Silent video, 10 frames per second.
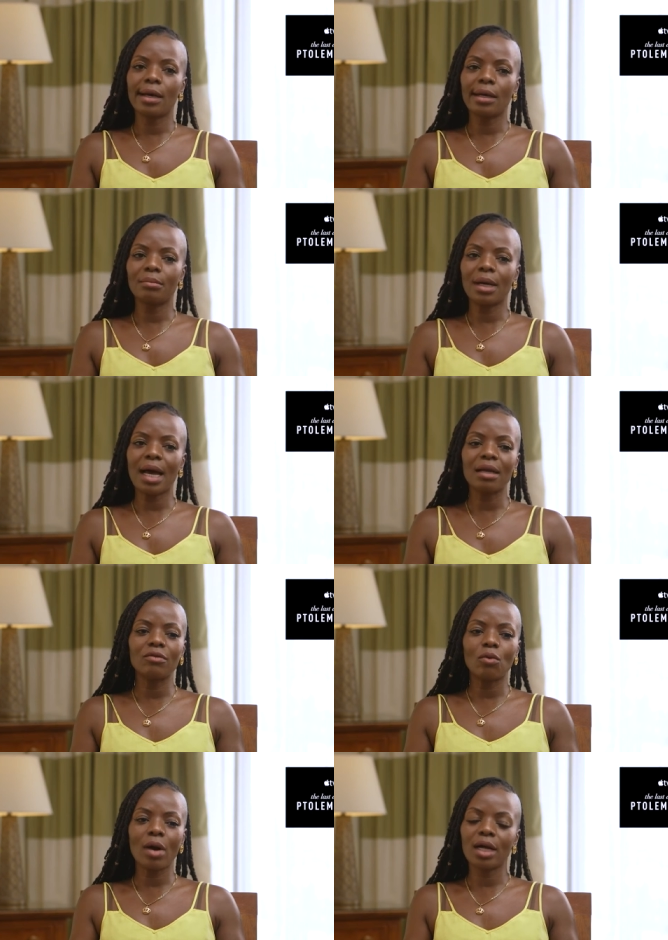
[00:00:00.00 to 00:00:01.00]
Um, I
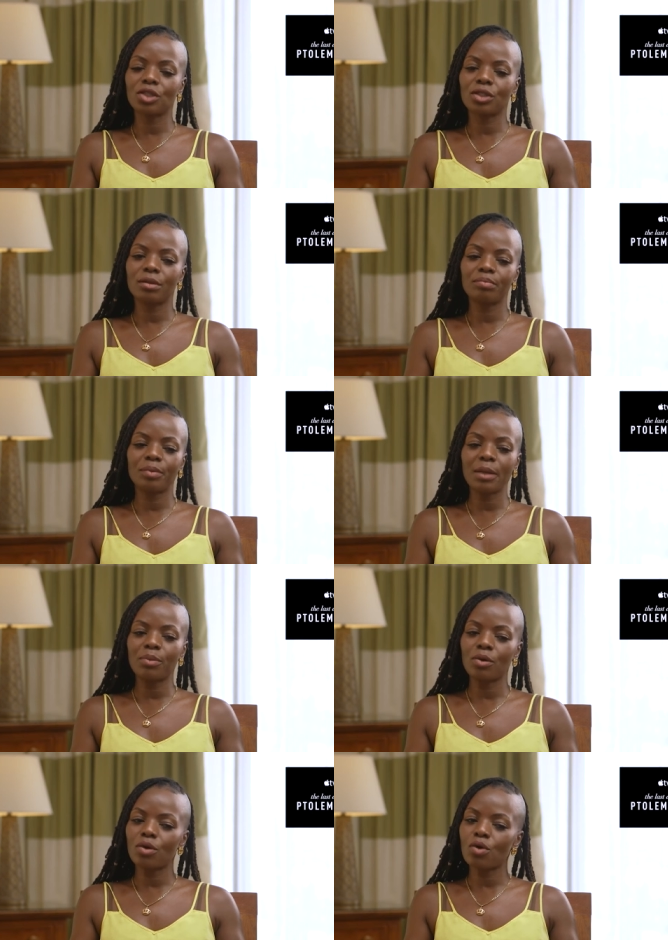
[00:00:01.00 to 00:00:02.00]
have watched
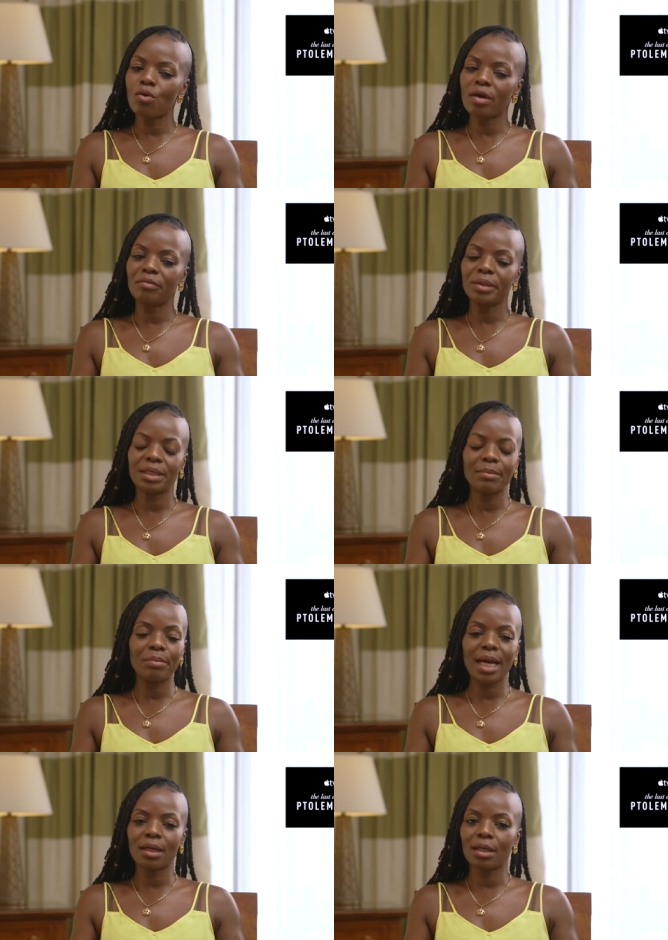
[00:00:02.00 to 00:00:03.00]
people who have been
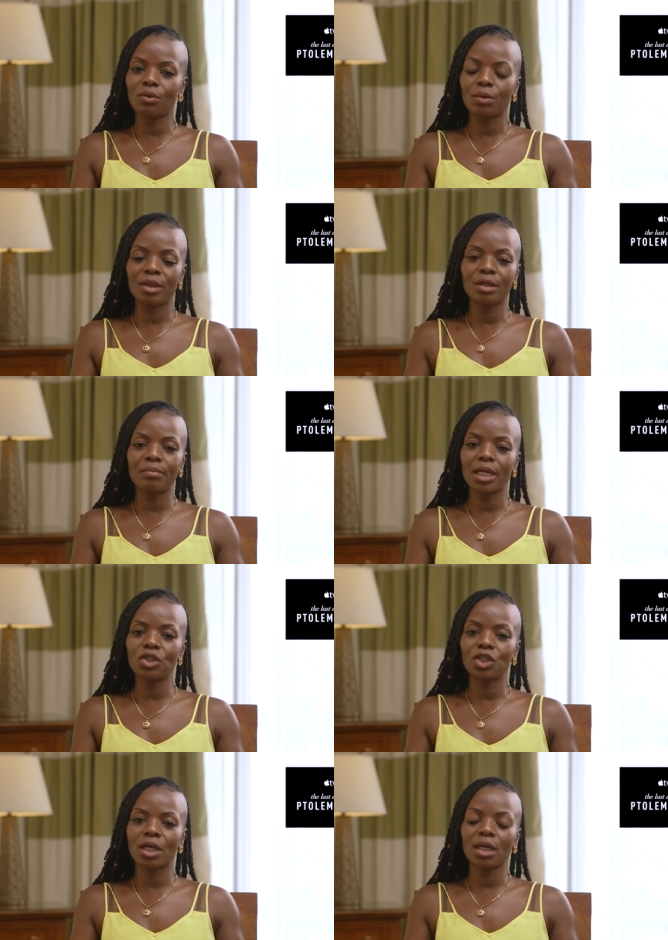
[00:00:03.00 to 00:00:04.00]
battling with
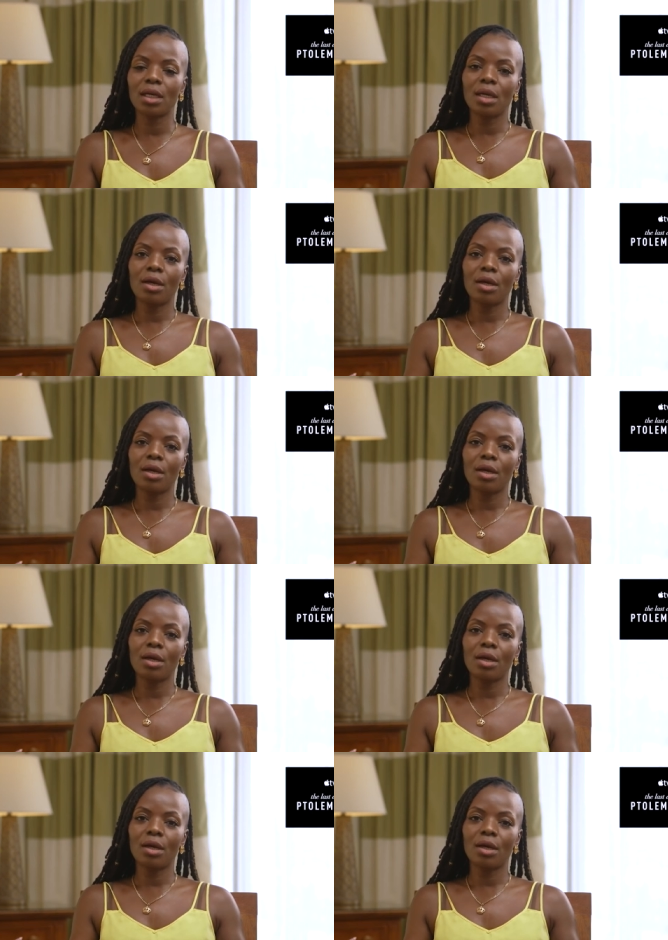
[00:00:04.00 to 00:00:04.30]
dementia